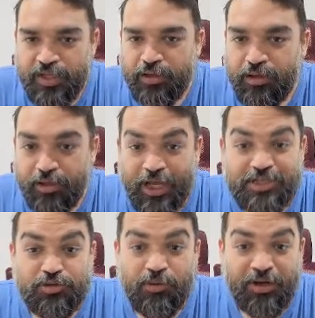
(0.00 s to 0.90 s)
Last
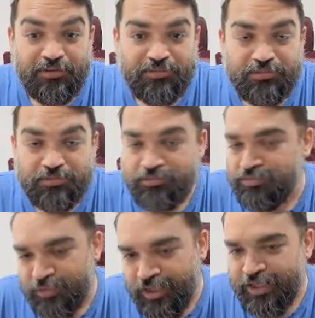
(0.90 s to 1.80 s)
one
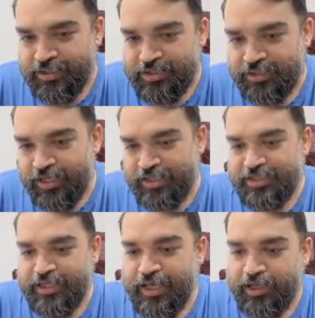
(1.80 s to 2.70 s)
is, let's
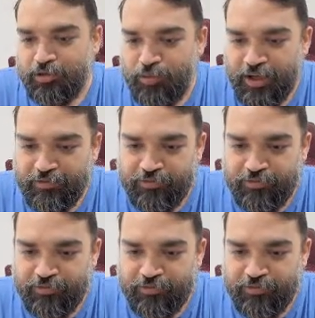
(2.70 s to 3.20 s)
say you have